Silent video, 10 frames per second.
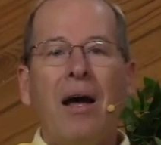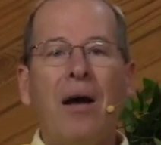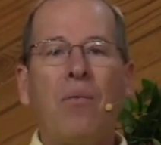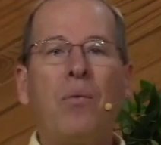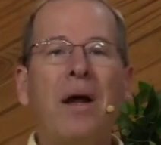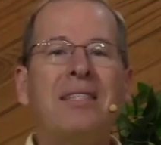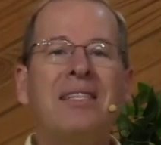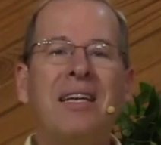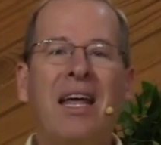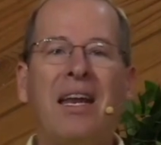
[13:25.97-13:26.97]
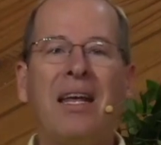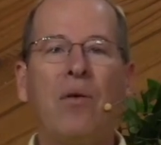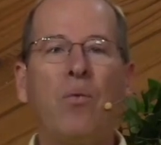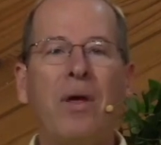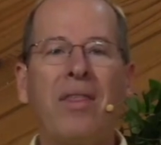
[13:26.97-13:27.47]
resonating
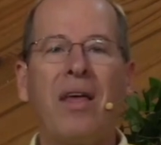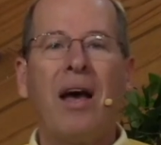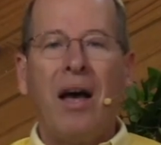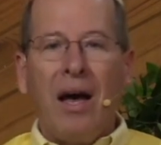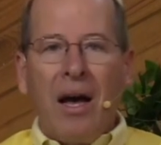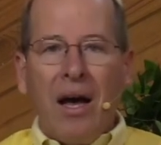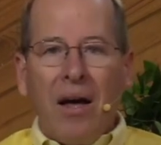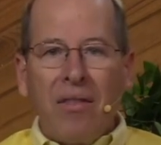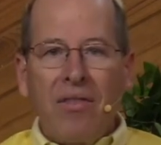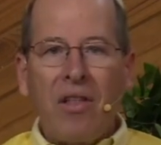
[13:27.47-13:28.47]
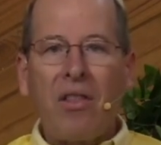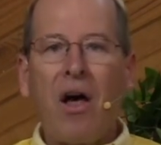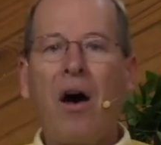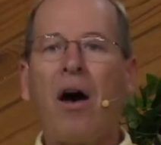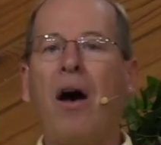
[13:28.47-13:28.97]
with the
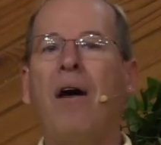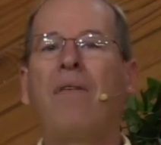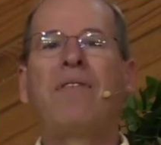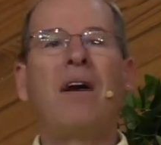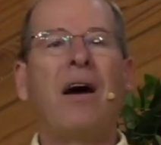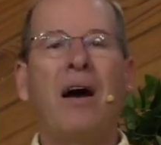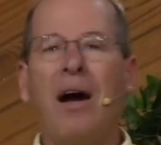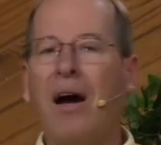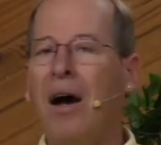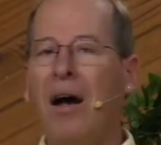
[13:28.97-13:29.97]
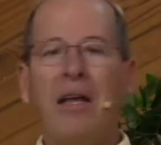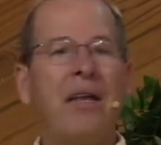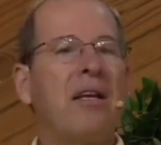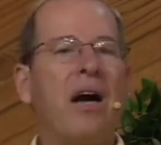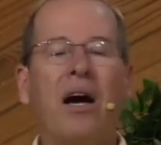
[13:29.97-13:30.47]
law of in
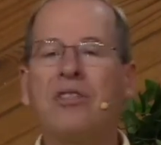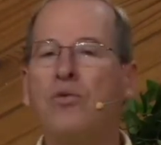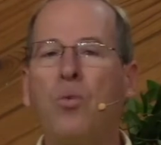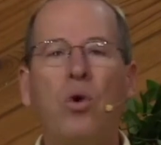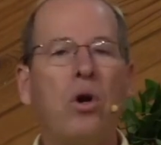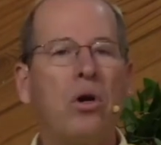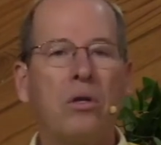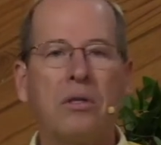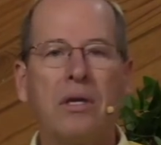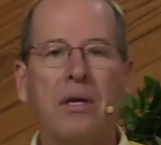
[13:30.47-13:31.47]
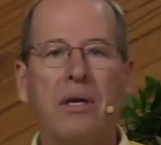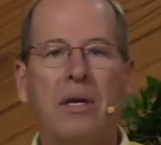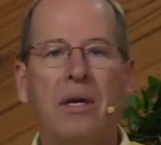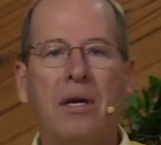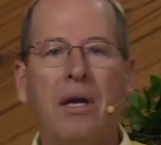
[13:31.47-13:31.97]
God's world.
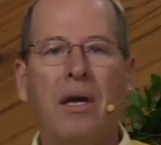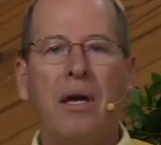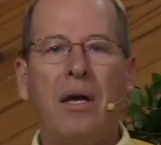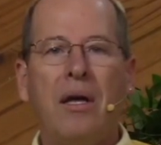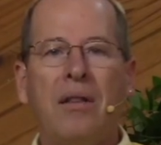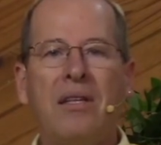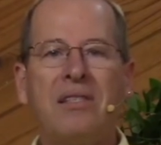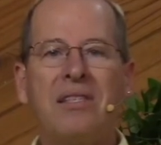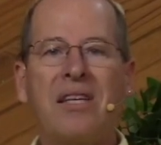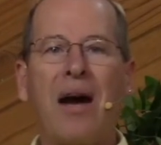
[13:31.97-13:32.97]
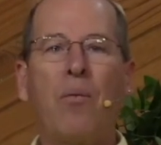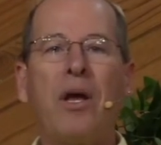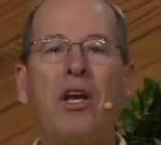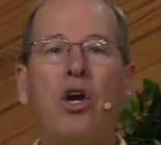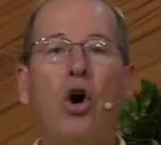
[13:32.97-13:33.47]
This is how we
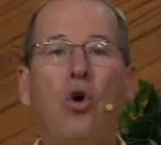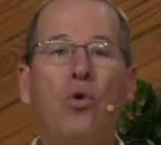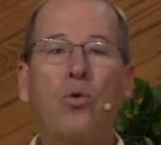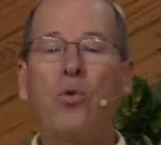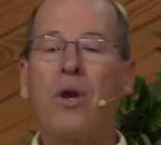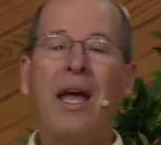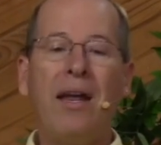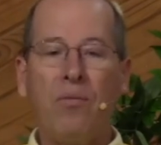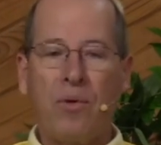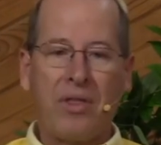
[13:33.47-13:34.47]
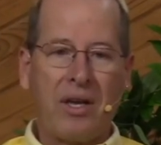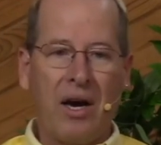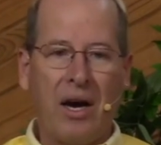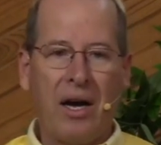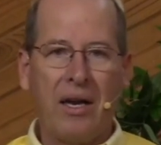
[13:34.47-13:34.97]
co-create with
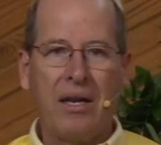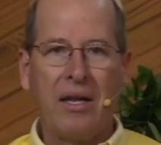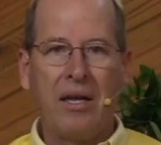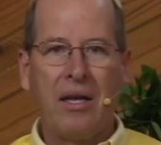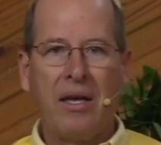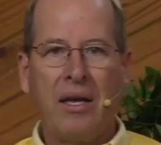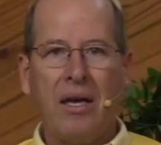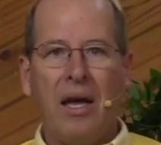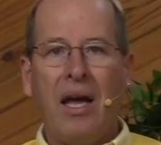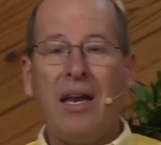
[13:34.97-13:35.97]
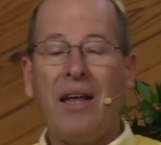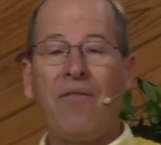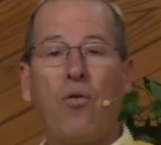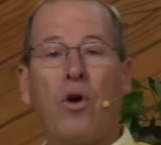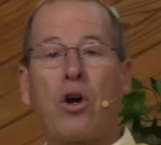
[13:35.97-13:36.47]
God. And
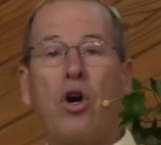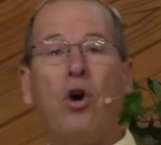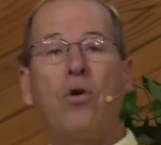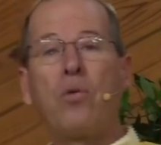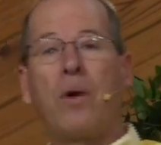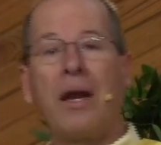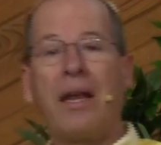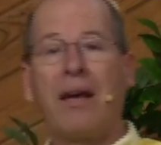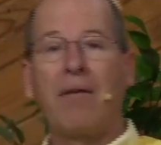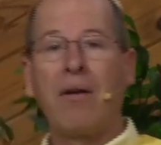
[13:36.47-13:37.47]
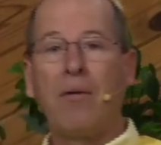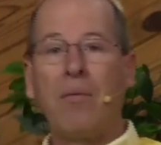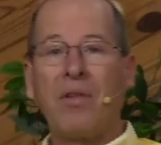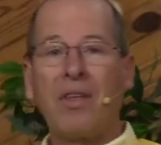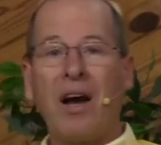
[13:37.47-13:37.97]
if we're co-creating
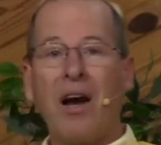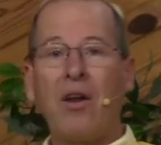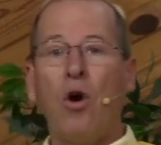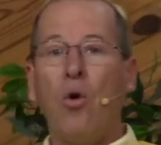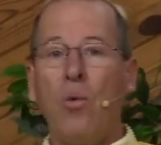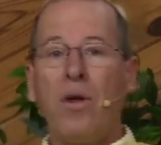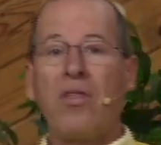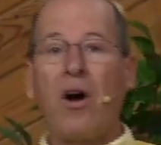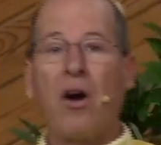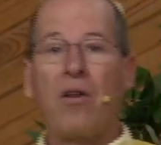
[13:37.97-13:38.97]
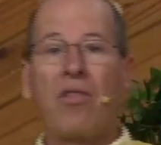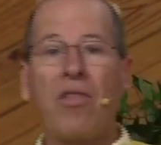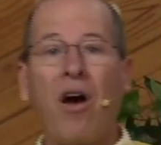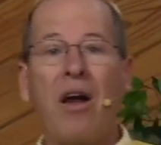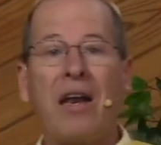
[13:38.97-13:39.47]
with God with our
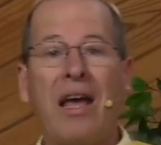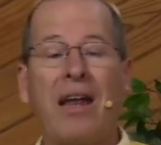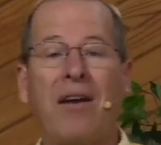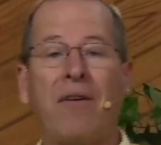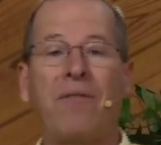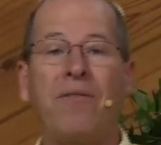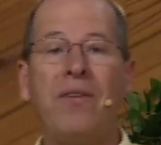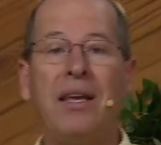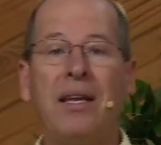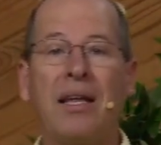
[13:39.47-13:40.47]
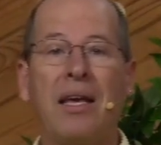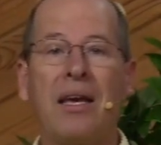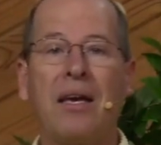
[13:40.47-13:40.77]
thought and our feeling,